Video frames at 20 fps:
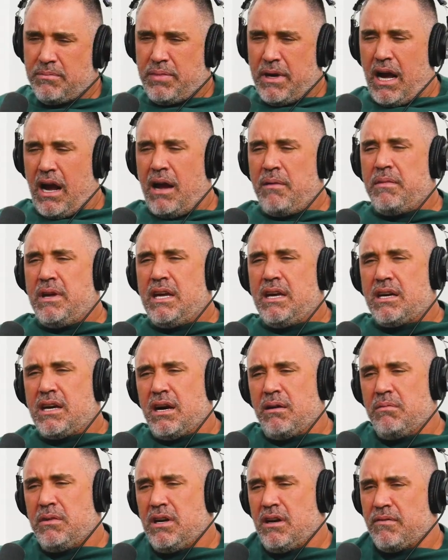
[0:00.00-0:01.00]
the, I mean,
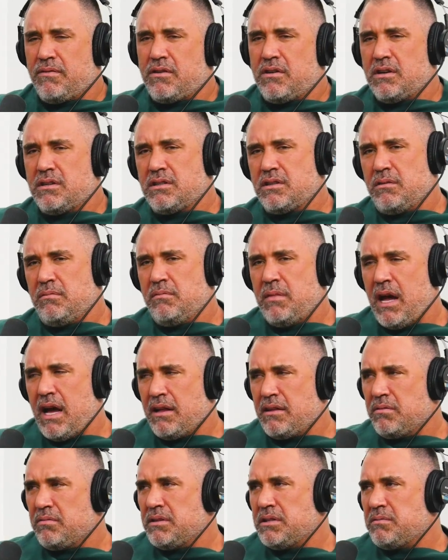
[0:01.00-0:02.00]
coming off crystal
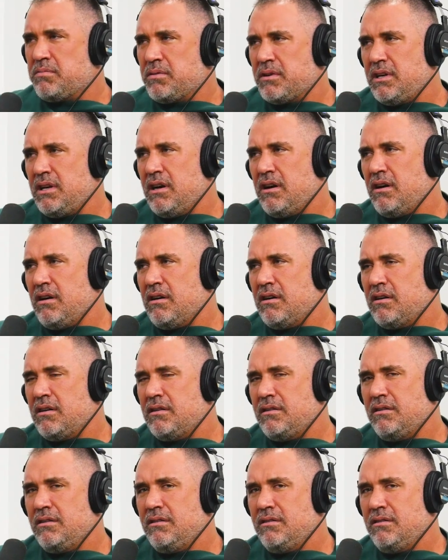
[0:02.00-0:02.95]
meth was pretty hard.